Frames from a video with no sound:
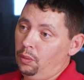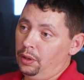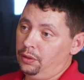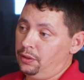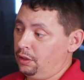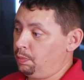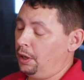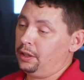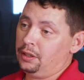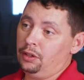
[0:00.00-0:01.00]
Whereas this
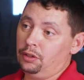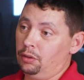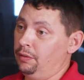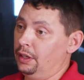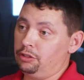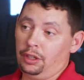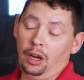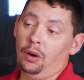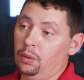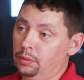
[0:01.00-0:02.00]
product here, you'll eventually
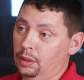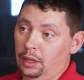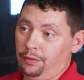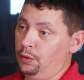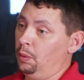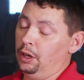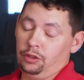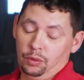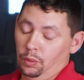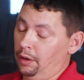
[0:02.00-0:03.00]
own. If you wanna
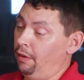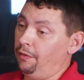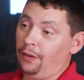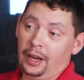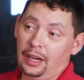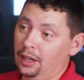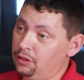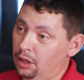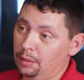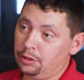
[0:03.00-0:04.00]
do one of our
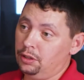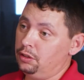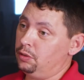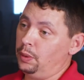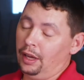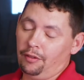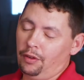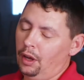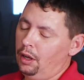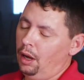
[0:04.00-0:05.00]
finance options, we have
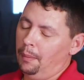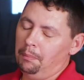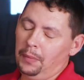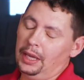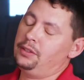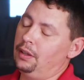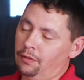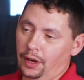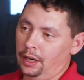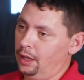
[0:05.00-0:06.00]
amazing
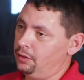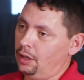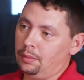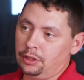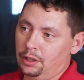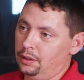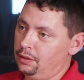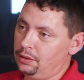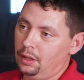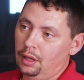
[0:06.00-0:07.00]
finance
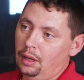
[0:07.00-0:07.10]
options.